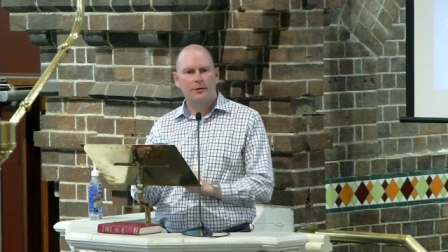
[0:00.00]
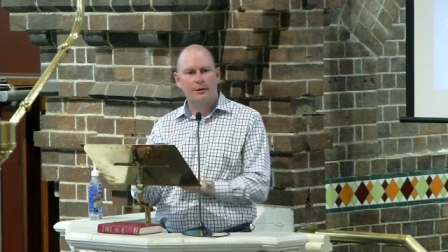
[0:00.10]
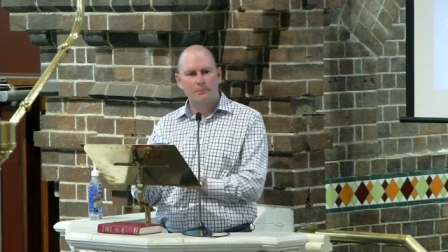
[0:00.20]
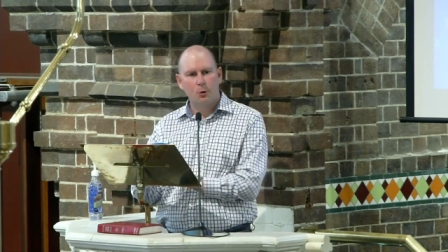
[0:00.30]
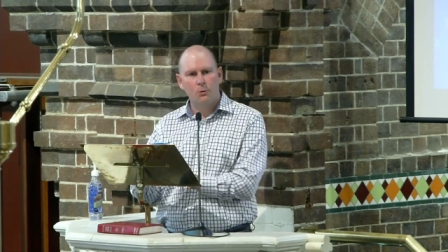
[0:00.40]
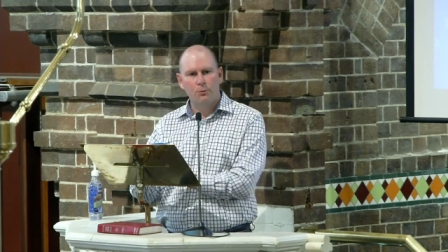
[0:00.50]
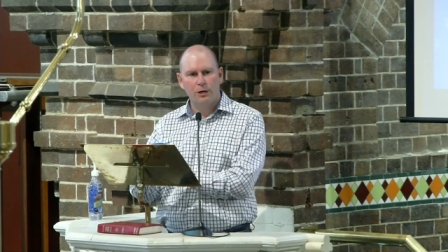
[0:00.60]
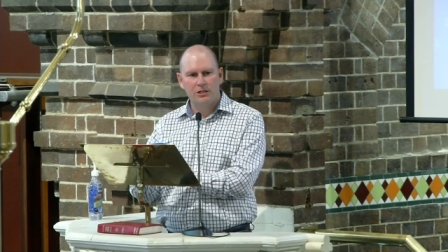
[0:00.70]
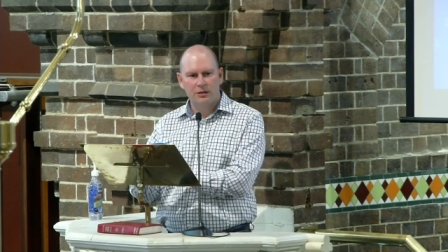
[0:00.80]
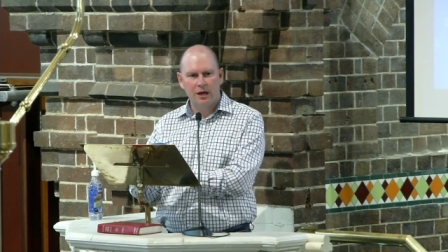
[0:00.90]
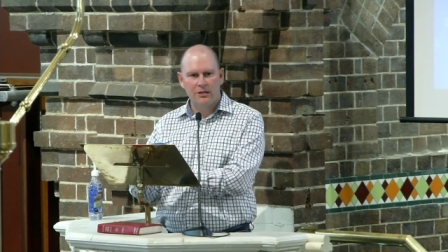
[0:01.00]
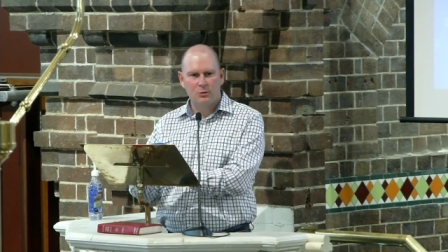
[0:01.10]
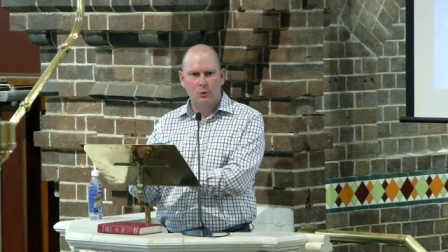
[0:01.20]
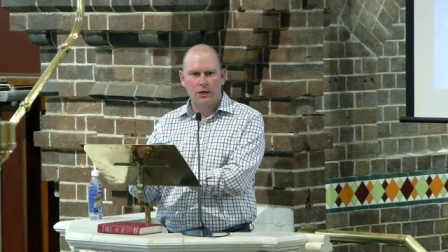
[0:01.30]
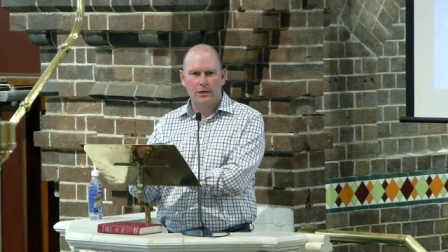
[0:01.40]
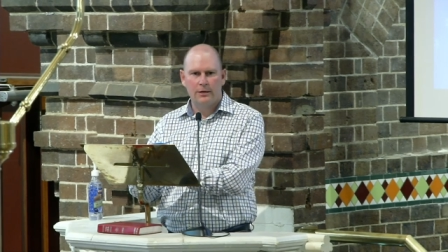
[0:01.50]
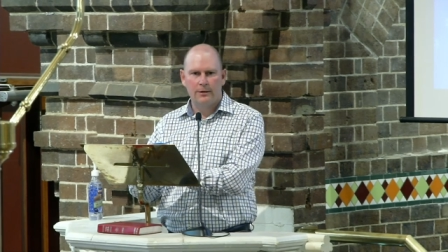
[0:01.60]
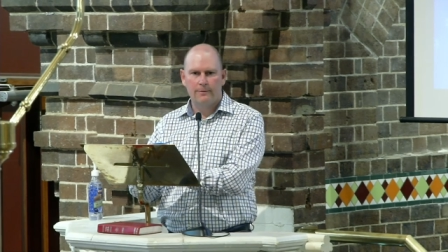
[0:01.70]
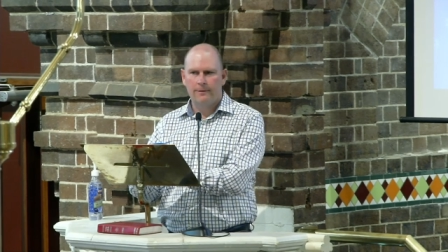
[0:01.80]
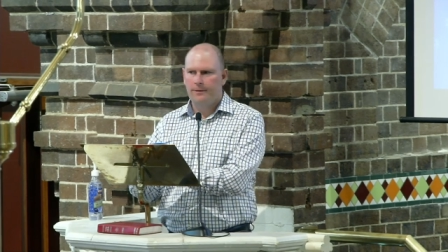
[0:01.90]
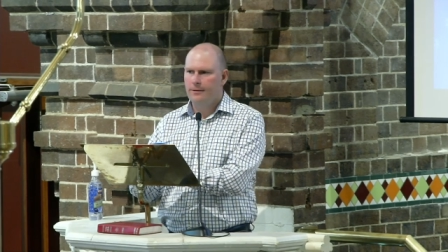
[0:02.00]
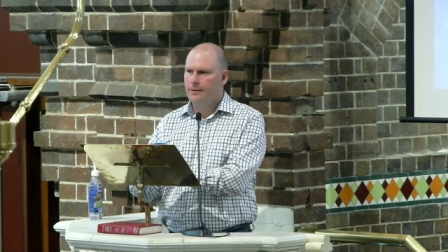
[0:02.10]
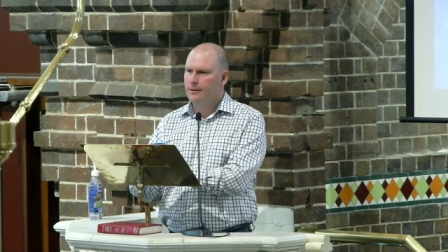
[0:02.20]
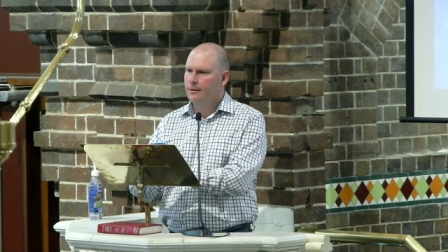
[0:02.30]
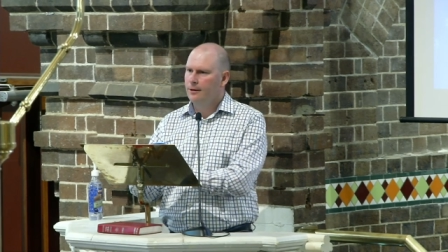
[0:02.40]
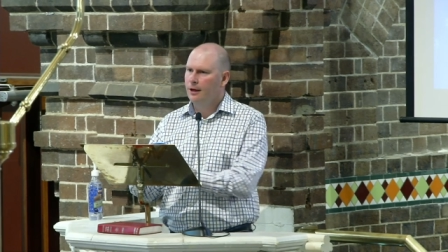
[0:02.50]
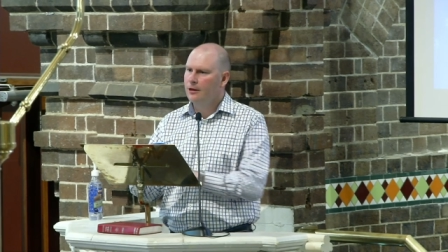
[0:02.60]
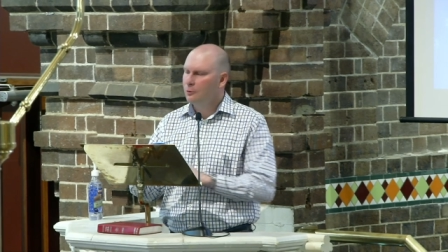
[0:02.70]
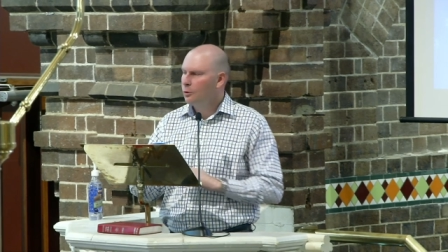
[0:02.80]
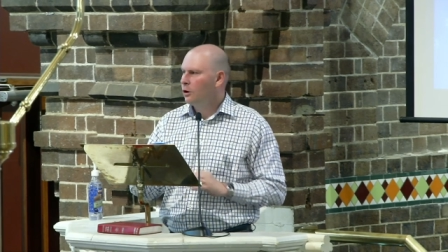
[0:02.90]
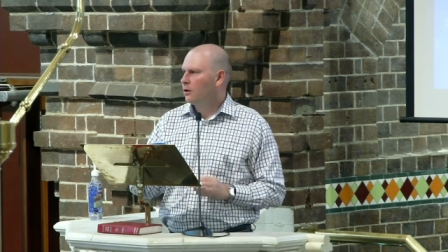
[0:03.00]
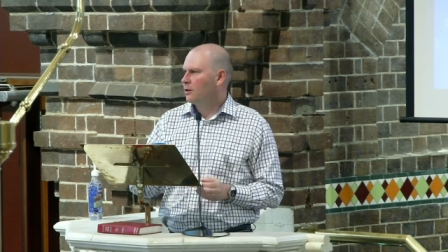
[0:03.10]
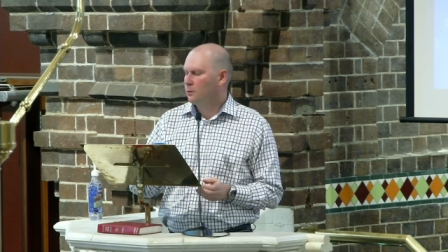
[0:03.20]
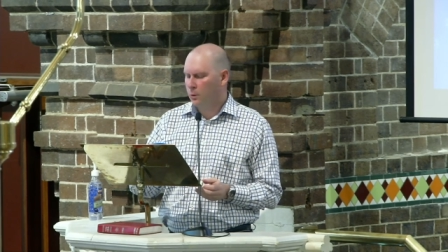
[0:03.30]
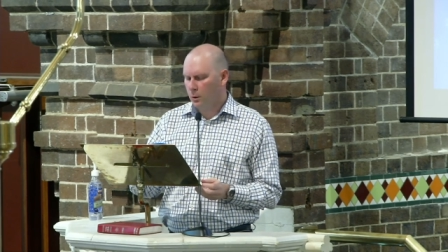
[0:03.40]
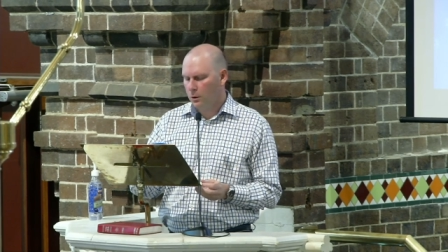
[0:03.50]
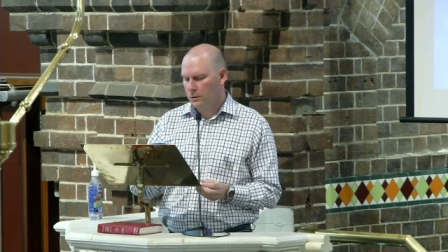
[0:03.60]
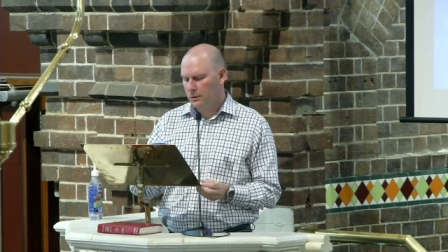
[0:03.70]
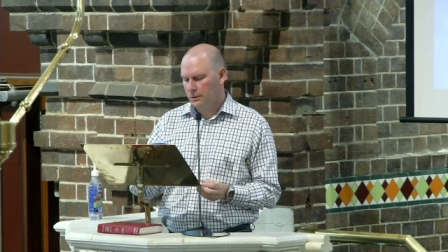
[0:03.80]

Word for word: that Paul preached last week and the word of the Lord.